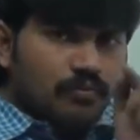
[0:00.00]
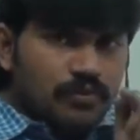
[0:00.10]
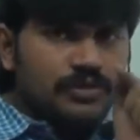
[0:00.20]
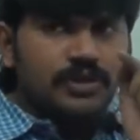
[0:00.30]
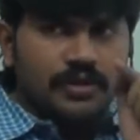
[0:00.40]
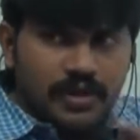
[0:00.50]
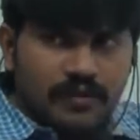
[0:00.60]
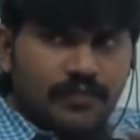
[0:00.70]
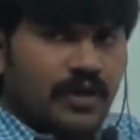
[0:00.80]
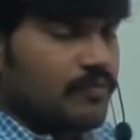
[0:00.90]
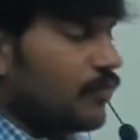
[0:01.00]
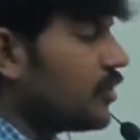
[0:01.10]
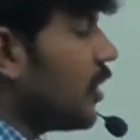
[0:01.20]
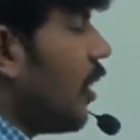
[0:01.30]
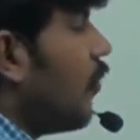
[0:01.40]
which
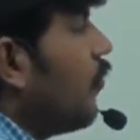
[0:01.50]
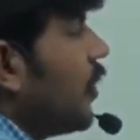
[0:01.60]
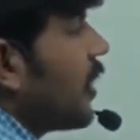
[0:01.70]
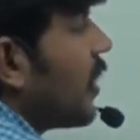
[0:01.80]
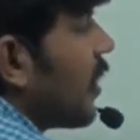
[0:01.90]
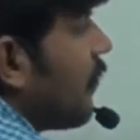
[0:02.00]
reference, how we can